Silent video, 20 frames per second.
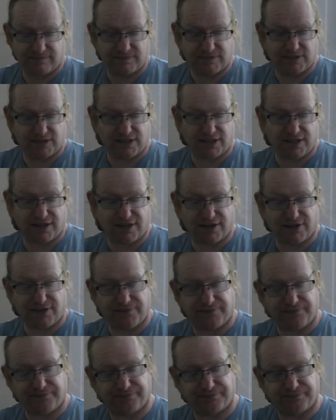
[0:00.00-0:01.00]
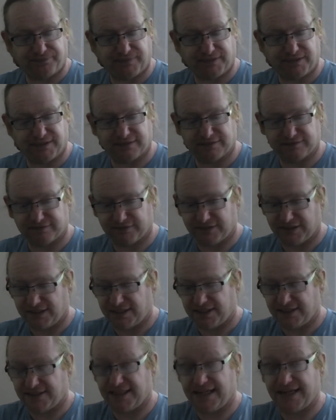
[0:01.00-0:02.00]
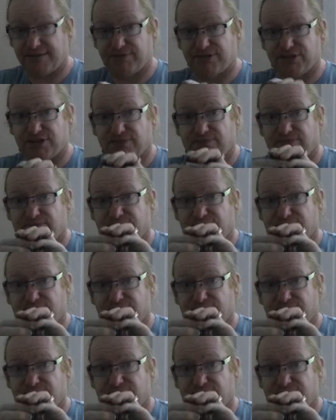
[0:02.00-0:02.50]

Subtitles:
So it's labelled up